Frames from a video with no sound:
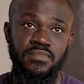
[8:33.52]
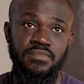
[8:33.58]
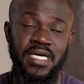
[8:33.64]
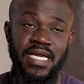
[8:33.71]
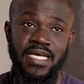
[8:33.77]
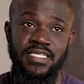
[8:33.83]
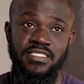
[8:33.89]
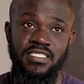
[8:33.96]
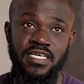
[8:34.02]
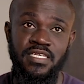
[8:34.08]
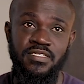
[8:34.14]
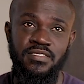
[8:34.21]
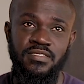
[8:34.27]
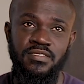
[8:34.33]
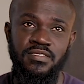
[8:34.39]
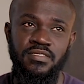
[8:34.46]
Like I
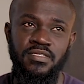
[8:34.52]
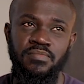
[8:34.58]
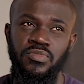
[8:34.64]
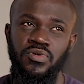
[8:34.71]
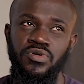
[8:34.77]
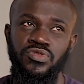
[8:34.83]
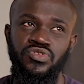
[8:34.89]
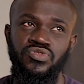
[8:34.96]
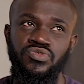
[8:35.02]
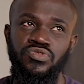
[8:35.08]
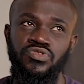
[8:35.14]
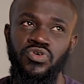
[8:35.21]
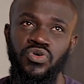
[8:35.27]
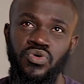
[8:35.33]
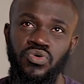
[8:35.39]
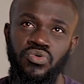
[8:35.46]
said, the more you
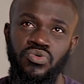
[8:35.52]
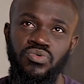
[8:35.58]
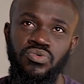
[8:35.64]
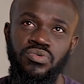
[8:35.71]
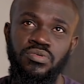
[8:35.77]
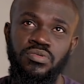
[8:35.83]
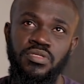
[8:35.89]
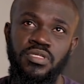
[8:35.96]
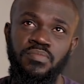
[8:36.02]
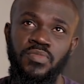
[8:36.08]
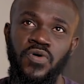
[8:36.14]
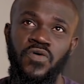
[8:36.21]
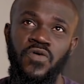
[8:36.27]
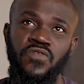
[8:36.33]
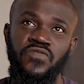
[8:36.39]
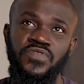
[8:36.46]
know, the
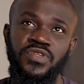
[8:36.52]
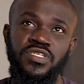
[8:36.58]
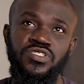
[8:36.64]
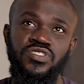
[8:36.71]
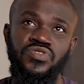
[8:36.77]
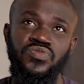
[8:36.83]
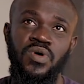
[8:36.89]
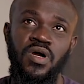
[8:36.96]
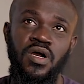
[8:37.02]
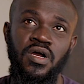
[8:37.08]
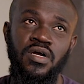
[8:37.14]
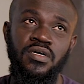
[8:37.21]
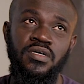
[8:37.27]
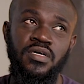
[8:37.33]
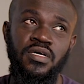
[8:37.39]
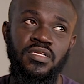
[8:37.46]
more confident you
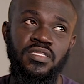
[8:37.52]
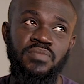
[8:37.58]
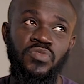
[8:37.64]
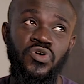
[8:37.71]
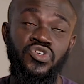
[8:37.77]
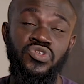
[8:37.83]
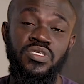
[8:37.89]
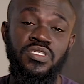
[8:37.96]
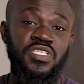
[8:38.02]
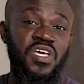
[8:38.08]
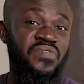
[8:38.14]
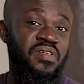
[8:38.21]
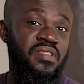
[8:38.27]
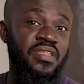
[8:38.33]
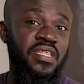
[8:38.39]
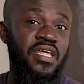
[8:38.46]
are. And the more you
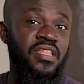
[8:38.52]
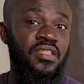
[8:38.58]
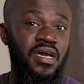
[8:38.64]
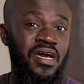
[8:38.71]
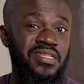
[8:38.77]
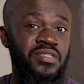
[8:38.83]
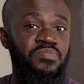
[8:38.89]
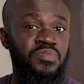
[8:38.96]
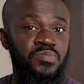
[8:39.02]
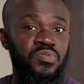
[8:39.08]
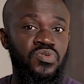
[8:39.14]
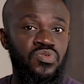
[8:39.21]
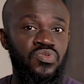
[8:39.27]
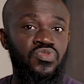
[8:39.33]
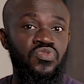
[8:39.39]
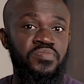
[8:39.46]
discover that there are other
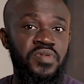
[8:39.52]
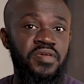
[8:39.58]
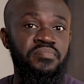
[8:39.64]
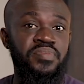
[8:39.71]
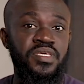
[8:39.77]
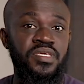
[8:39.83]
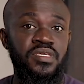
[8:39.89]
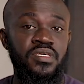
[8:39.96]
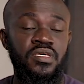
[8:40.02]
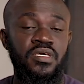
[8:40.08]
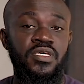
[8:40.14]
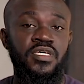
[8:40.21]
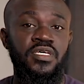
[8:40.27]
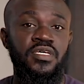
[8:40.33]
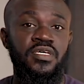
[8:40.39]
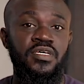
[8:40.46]
people who may be
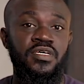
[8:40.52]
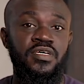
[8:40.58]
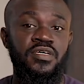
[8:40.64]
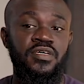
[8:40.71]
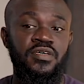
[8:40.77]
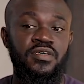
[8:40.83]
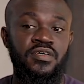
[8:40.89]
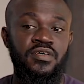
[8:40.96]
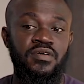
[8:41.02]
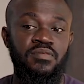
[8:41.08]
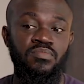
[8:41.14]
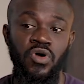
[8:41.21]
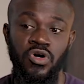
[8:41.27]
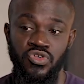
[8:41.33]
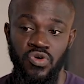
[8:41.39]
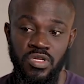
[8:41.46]

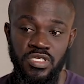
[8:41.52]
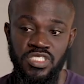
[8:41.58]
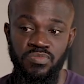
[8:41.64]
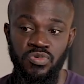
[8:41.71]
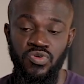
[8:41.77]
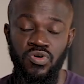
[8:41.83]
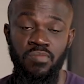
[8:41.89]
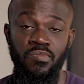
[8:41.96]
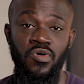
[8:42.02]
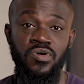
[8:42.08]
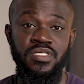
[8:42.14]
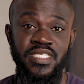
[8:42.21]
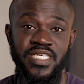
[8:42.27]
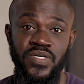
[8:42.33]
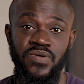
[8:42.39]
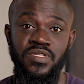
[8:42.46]
more knowledgeable or more
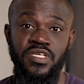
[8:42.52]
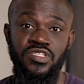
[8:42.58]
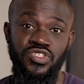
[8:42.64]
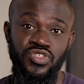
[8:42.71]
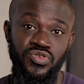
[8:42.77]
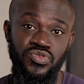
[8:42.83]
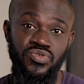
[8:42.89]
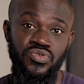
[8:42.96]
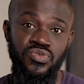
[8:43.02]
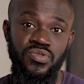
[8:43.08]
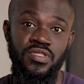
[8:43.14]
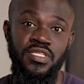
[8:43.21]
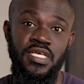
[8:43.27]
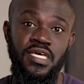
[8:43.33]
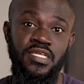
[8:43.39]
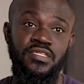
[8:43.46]
skilled than you,
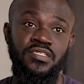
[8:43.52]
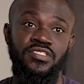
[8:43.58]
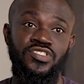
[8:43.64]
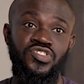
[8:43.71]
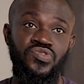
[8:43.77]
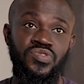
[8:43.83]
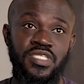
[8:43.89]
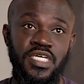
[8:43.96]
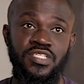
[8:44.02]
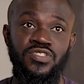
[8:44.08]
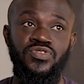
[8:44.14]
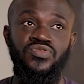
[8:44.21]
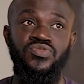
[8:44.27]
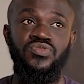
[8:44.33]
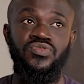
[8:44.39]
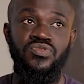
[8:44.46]
then you tend
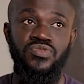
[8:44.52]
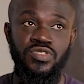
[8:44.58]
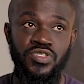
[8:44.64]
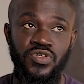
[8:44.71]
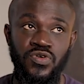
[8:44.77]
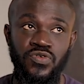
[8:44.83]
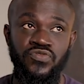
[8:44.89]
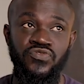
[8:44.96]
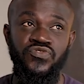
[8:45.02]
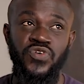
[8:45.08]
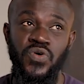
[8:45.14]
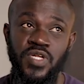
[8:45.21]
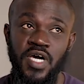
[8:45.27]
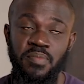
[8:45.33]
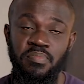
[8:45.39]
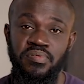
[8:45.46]
to, you know,
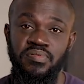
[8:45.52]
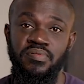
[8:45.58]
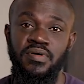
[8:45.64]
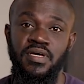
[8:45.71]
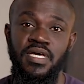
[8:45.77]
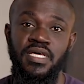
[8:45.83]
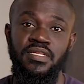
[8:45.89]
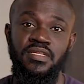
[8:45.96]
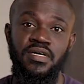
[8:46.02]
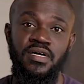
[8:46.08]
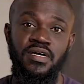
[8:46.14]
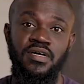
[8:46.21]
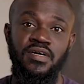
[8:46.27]
fold up and